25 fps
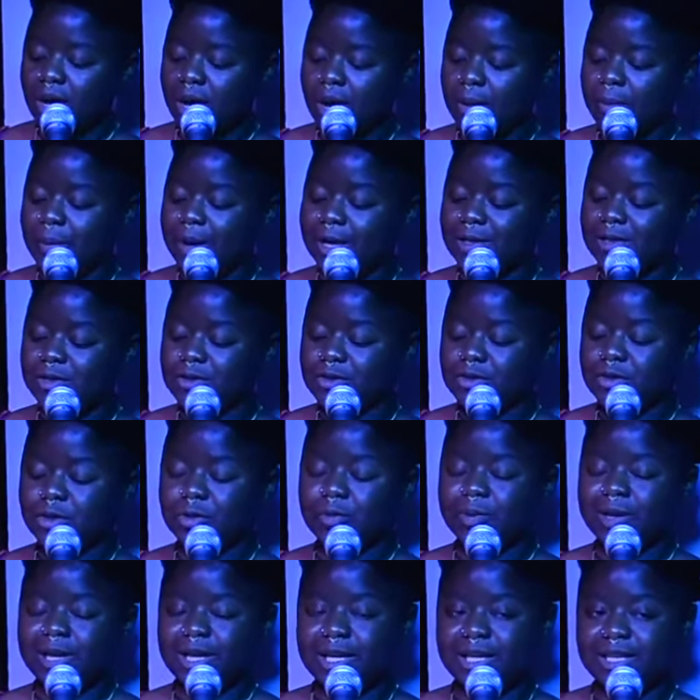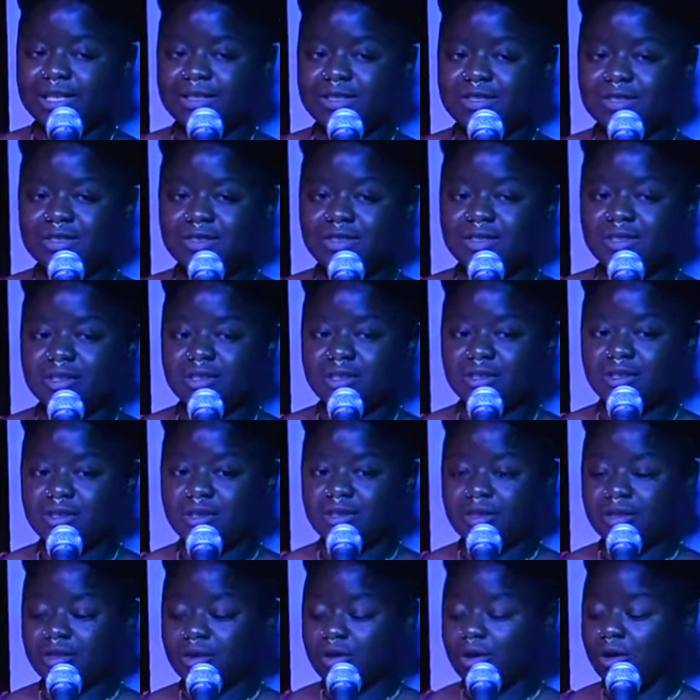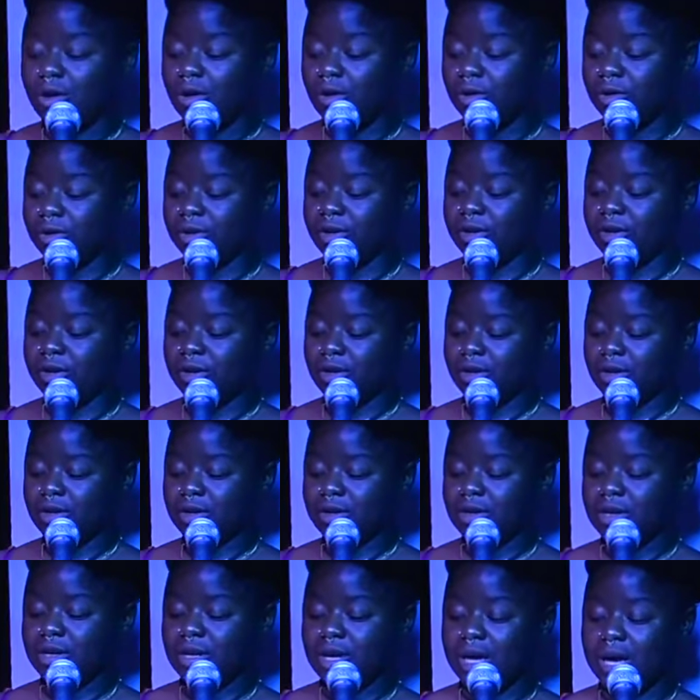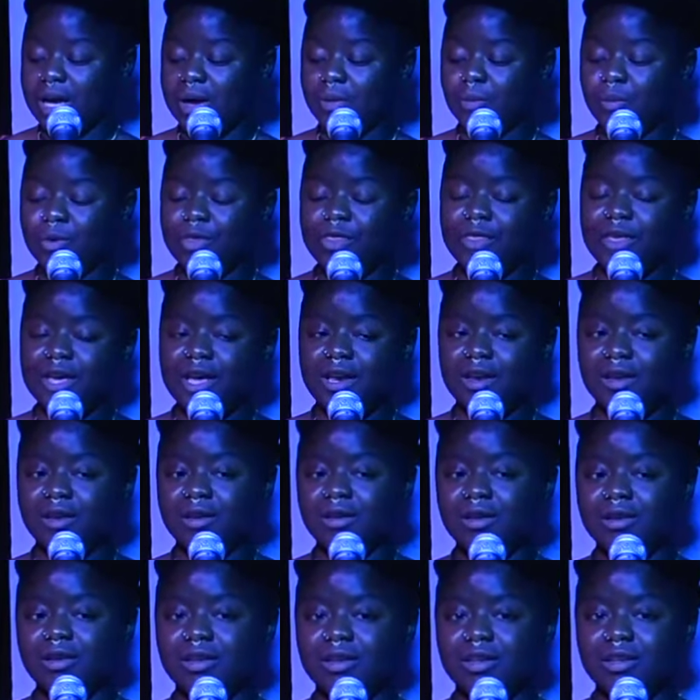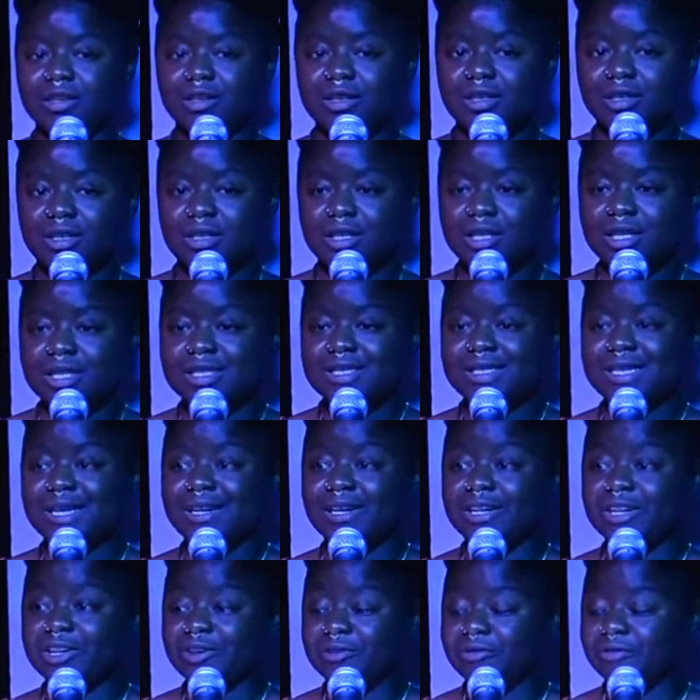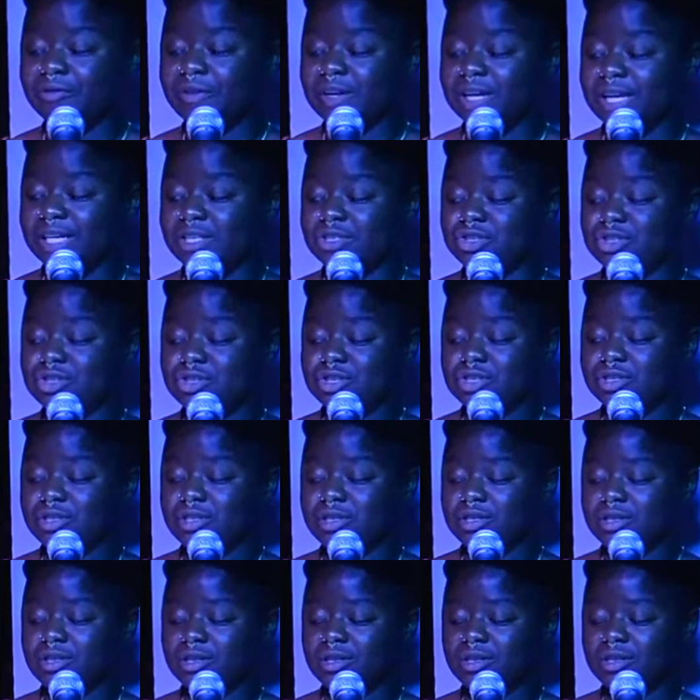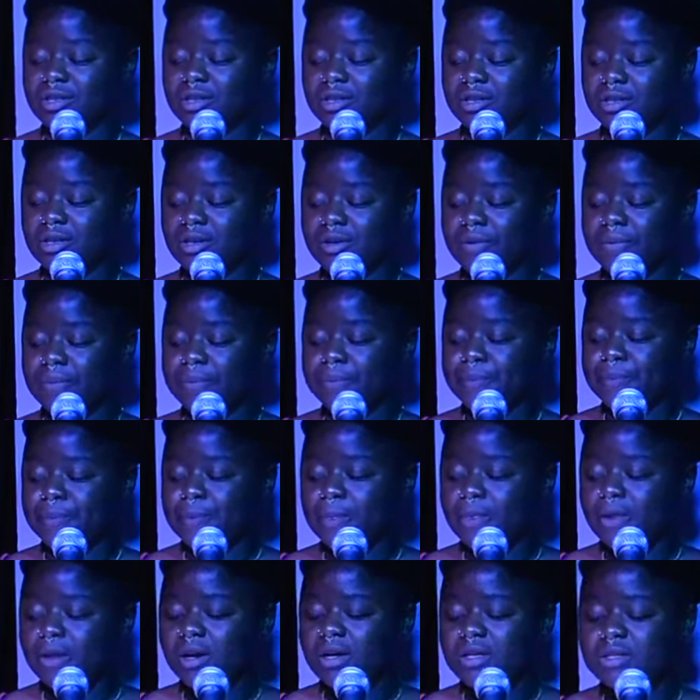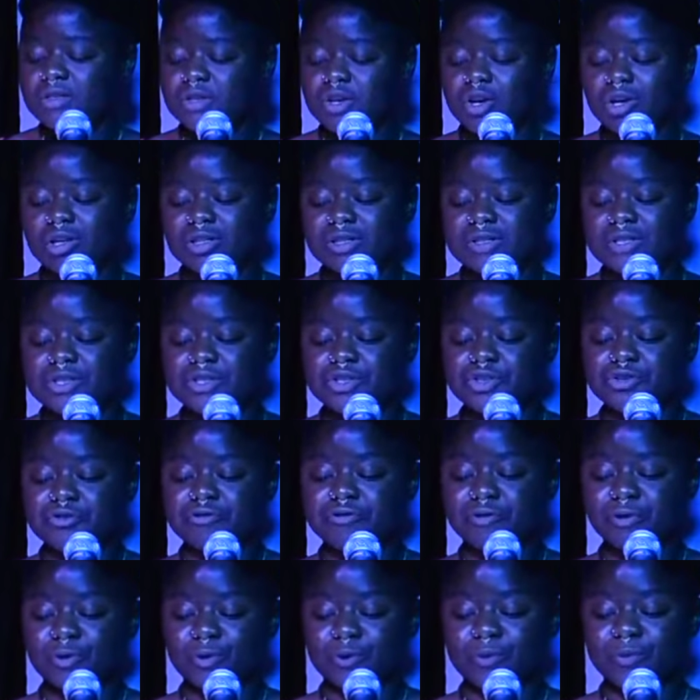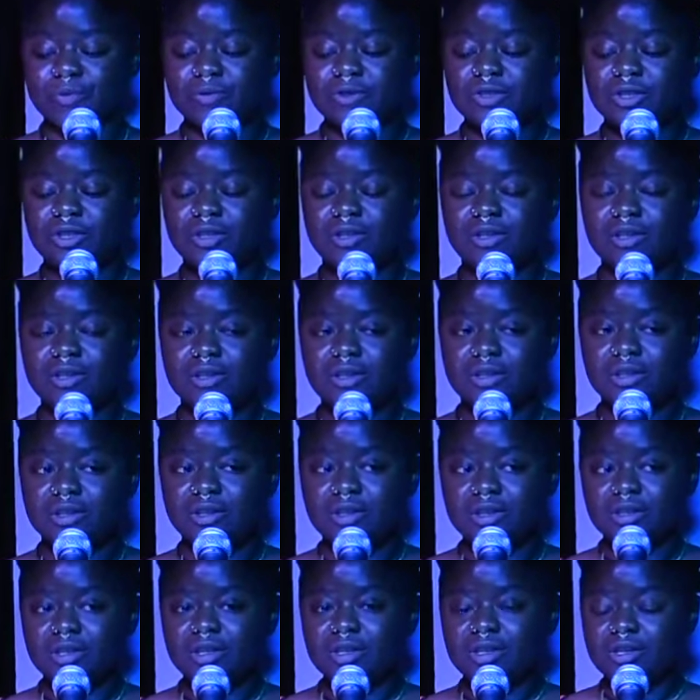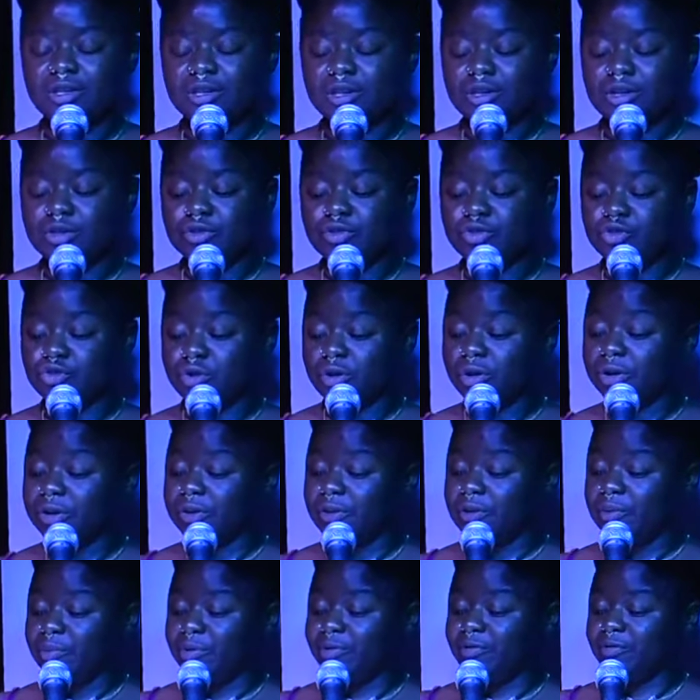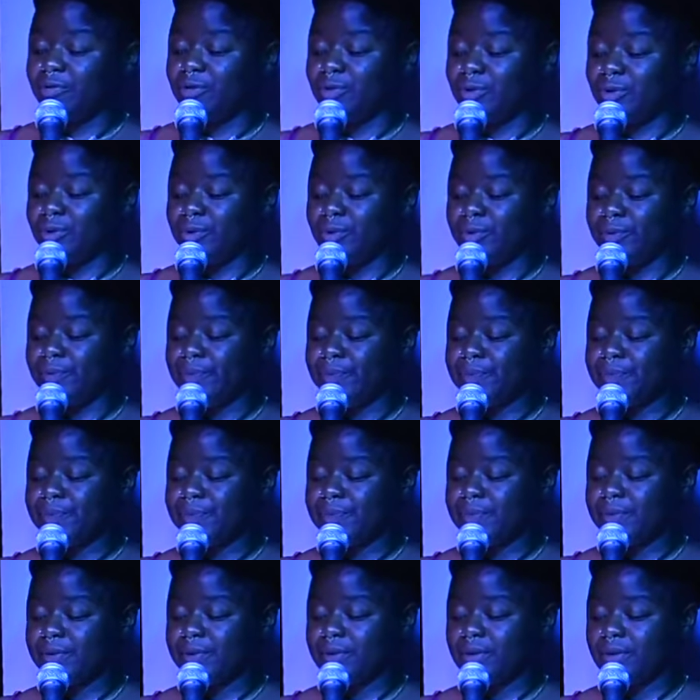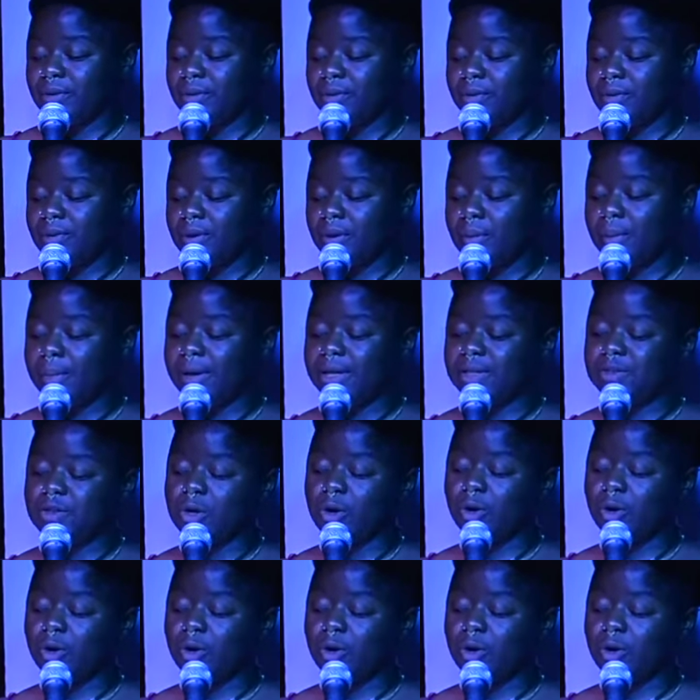A battle took place, on and within. Delicate flesh, scar tissue formed, stronger than before, made